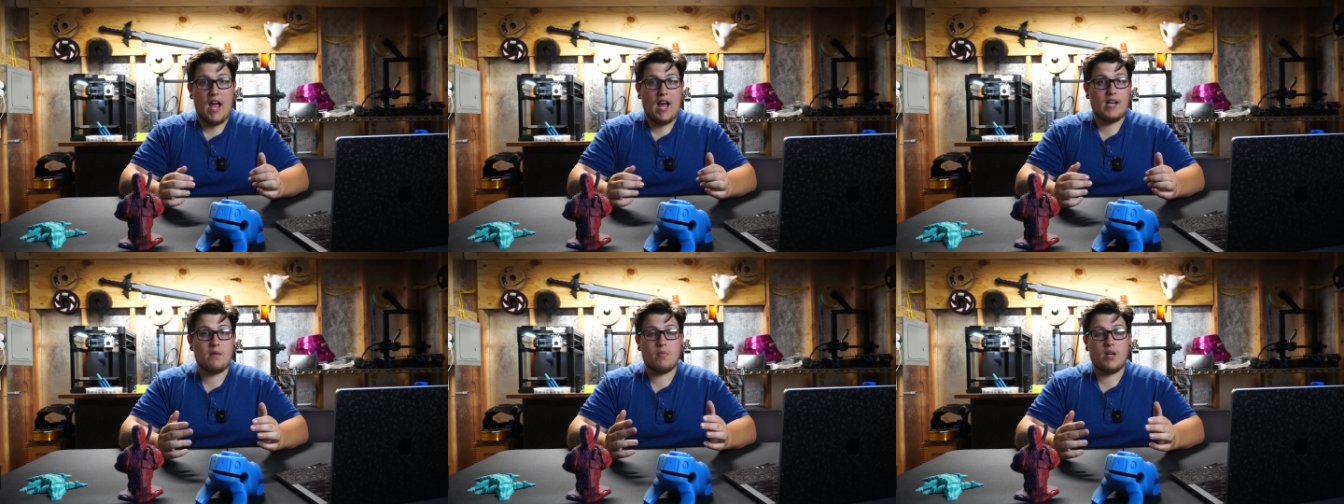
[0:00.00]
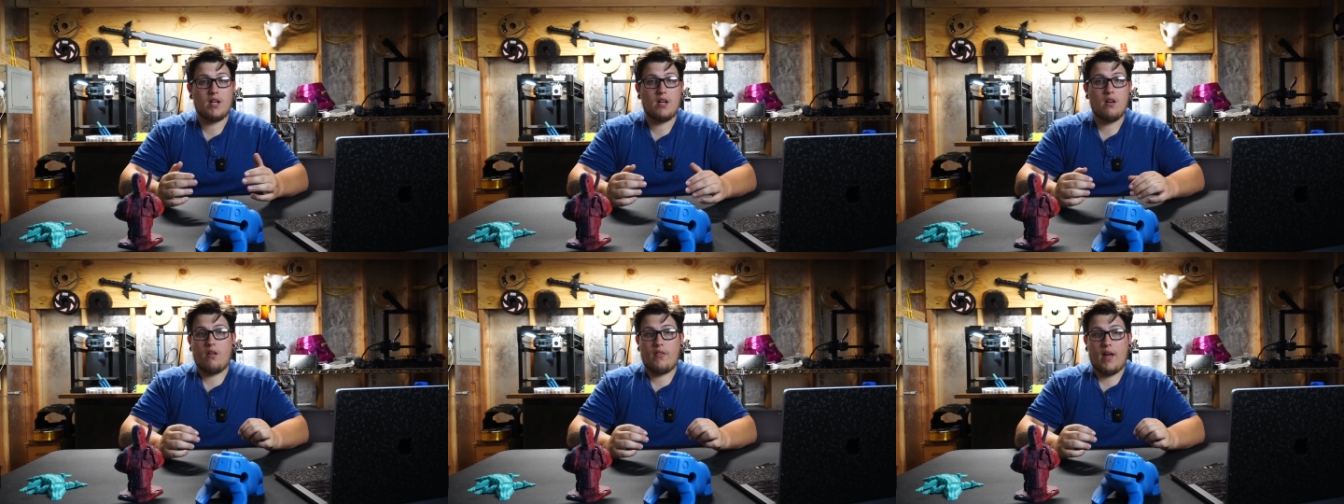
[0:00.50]

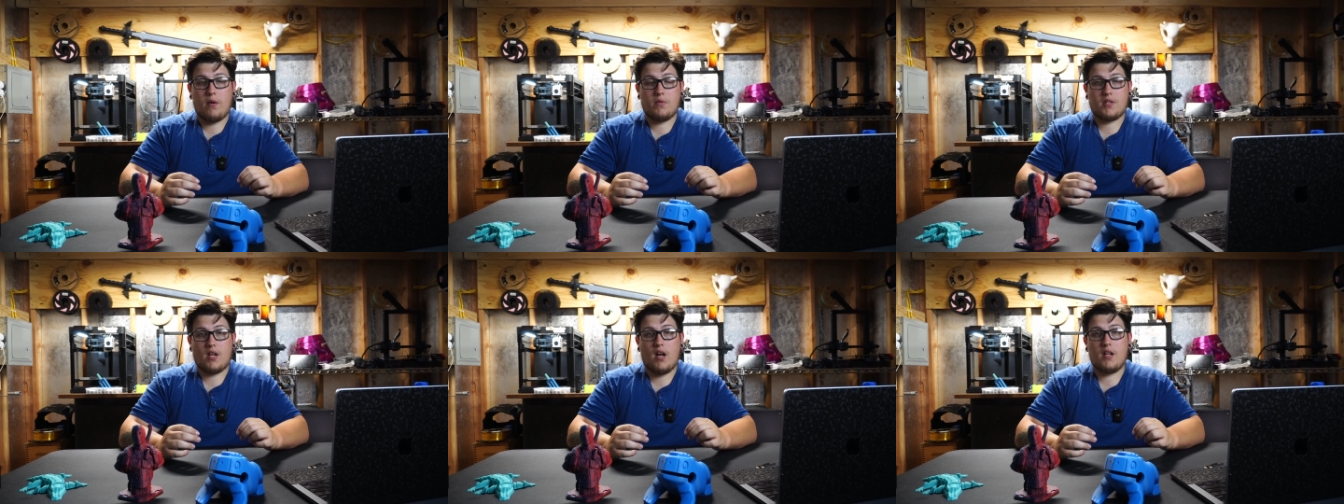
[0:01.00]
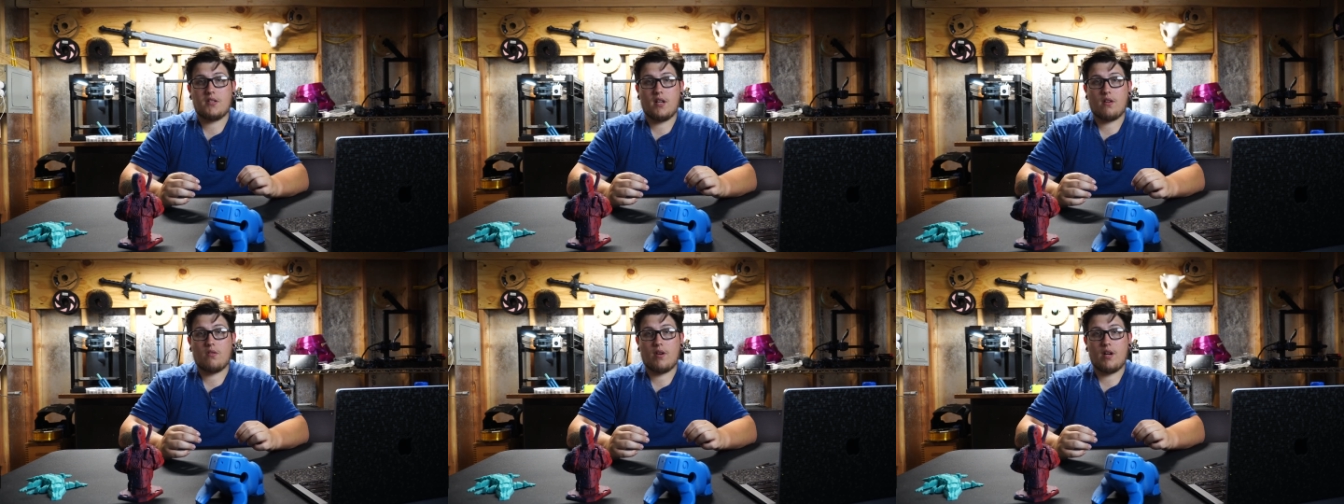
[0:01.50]
anybody that was a
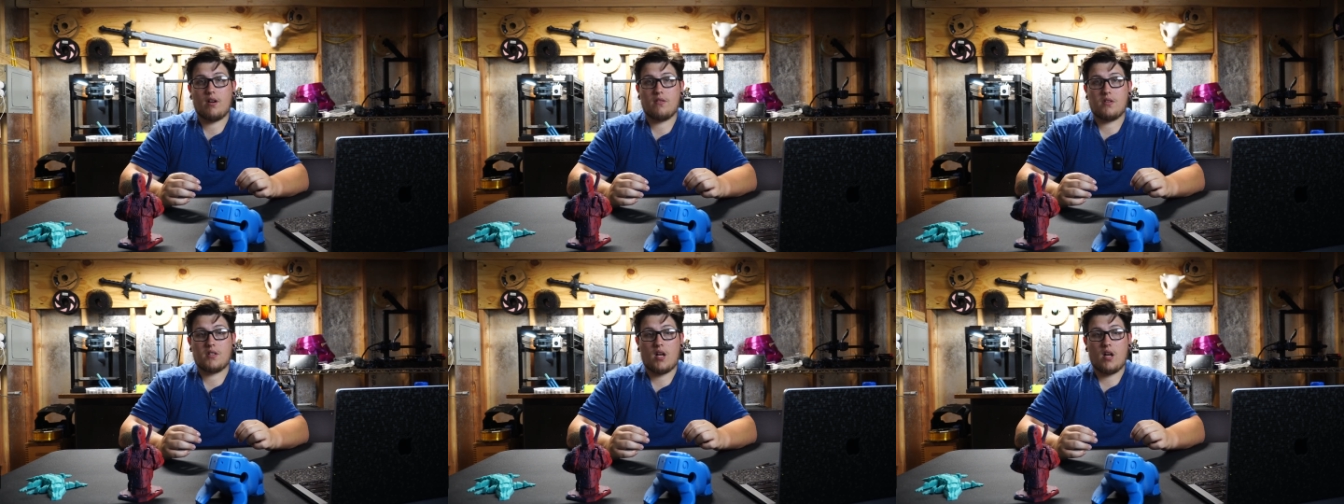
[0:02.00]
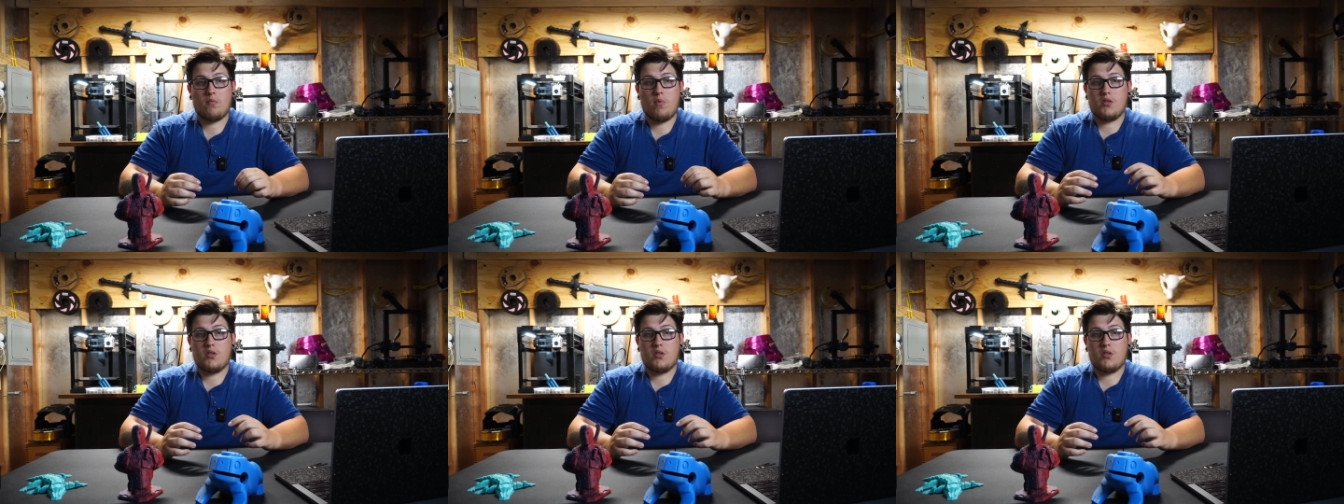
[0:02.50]
content creator at the time.